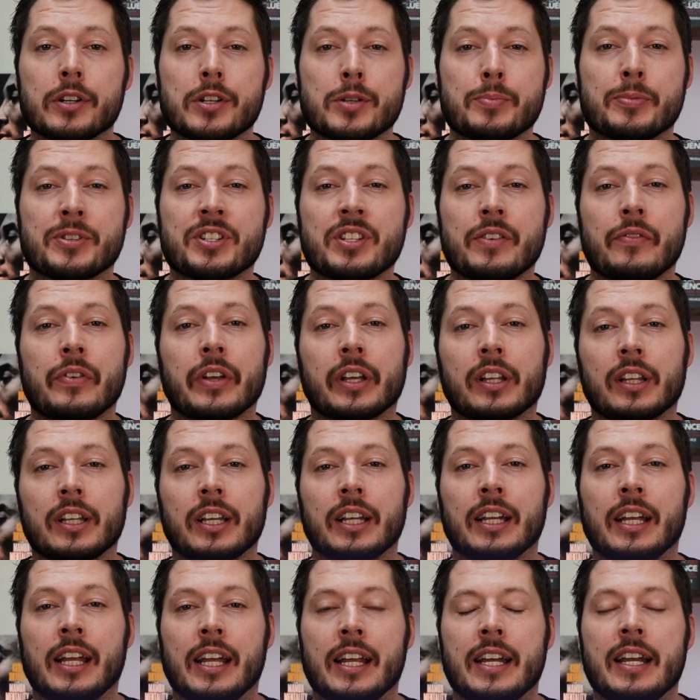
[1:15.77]

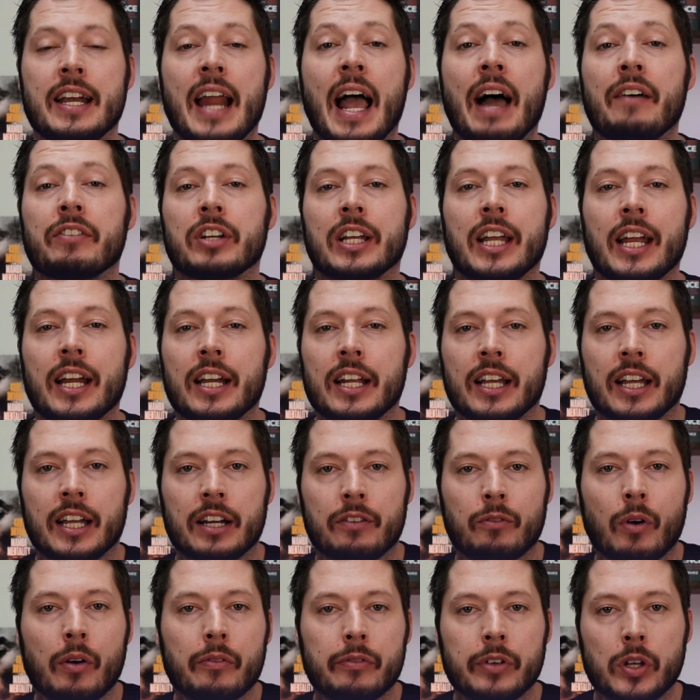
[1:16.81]
specifically in navigating
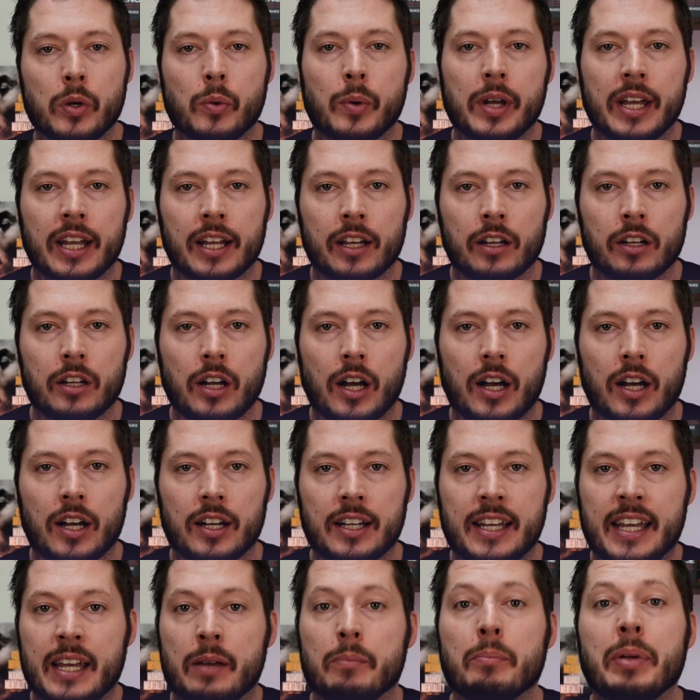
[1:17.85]
and reviewing
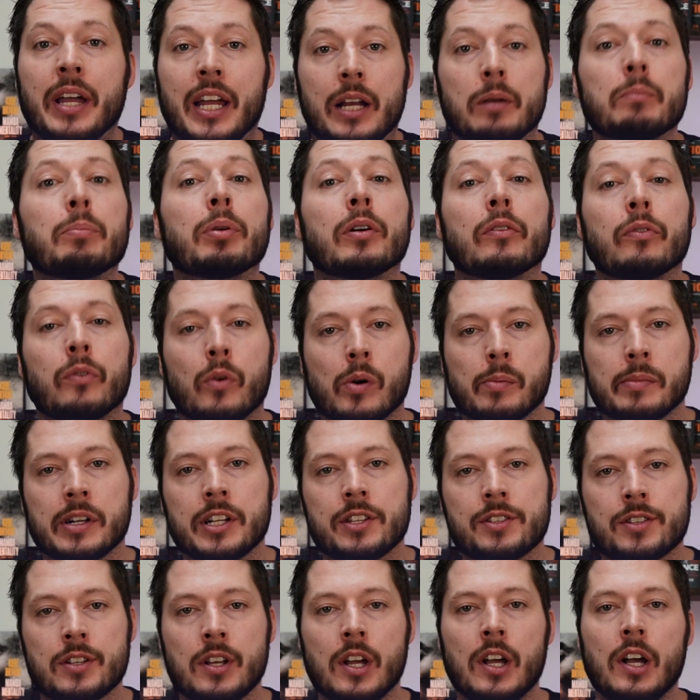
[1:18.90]
campaign
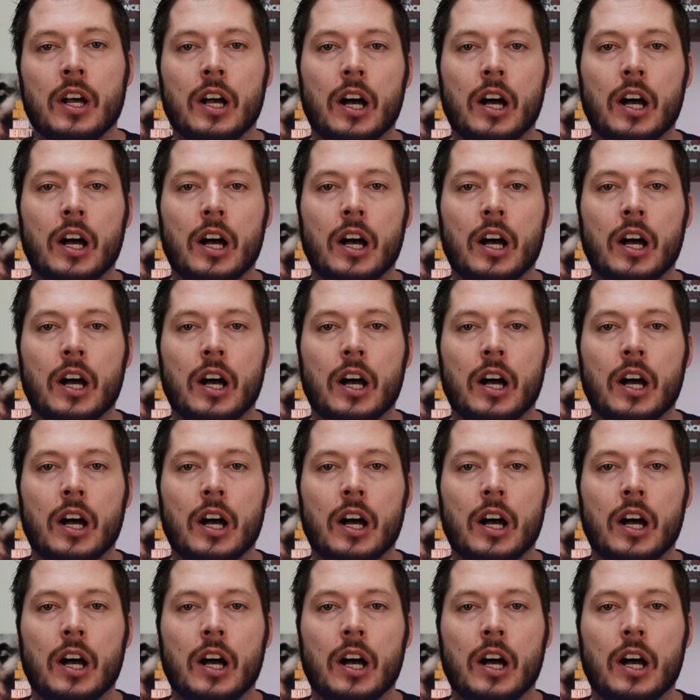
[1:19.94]
performance.